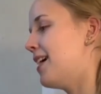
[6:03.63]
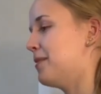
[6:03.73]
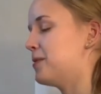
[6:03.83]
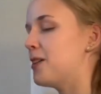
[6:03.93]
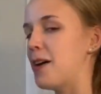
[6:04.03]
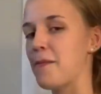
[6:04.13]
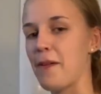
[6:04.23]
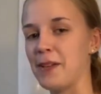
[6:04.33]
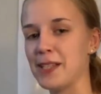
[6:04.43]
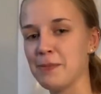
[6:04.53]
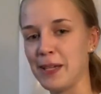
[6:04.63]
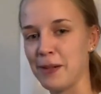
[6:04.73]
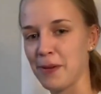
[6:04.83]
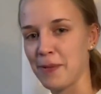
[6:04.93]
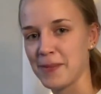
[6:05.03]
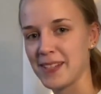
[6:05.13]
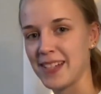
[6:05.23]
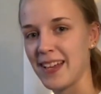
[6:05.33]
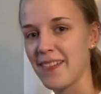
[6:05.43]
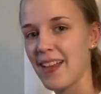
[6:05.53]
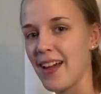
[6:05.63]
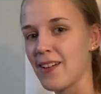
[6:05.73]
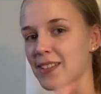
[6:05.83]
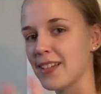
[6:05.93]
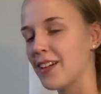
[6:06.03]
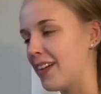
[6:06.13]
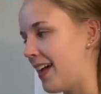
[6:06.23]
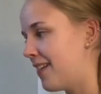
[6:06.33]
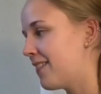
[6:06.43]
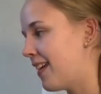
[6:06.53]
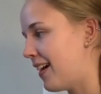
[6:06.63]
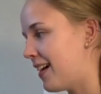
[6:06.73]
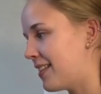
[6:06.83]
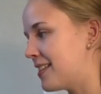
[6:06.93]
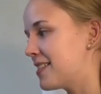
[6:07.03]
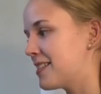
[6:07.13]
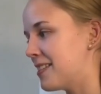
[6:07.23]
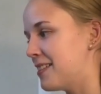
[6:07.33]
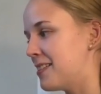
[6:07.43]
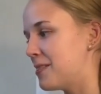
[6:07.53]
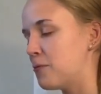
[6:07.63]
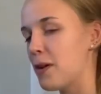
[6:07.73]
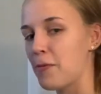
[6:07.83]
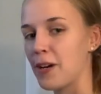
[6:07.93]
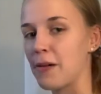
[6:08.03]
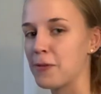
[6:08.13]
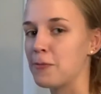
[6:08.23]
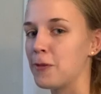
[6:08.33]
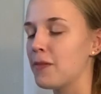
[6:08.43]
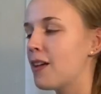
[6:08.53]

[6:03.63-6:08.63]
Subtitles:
sorry, I'm having speaking problems today. I was like, okay, I got this. This is way more comfortable.